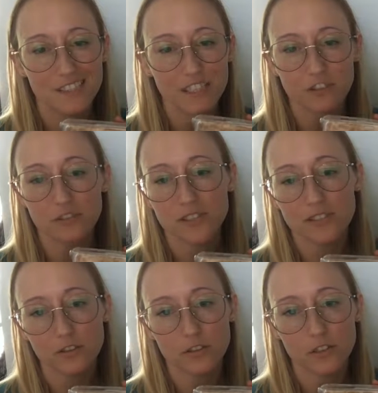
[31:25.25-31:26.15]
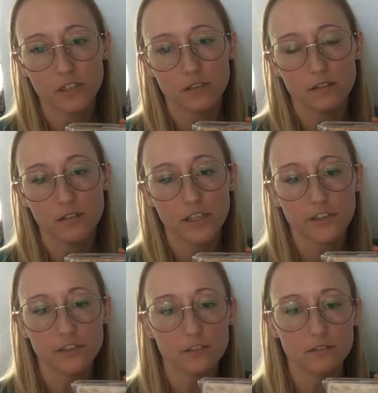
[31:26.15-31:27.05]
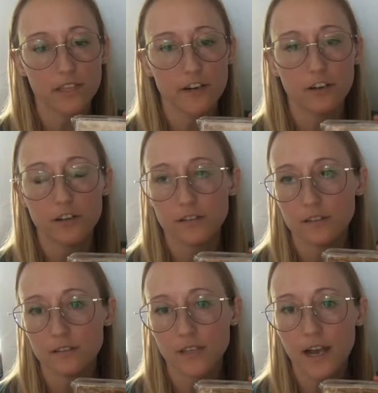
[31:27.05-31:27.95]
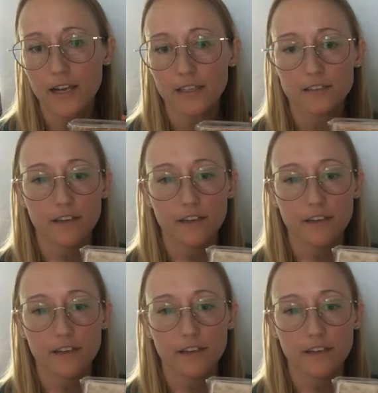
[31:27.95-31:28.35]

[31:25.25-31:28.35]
they usually sell cookie cutters that are this size.